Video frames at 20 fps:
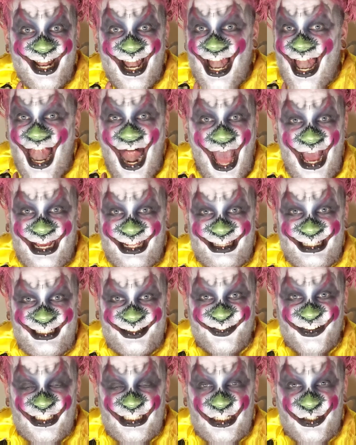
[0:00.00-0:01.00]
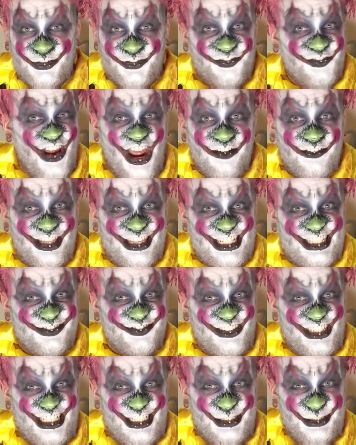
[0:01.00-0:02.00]
like this video, favorite this
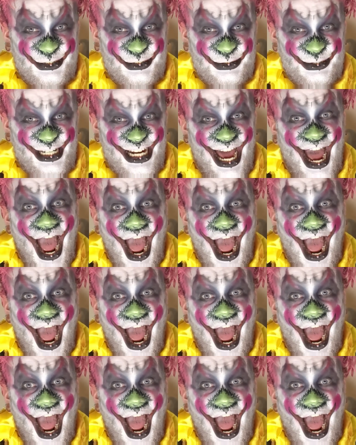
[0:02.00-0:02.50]
video,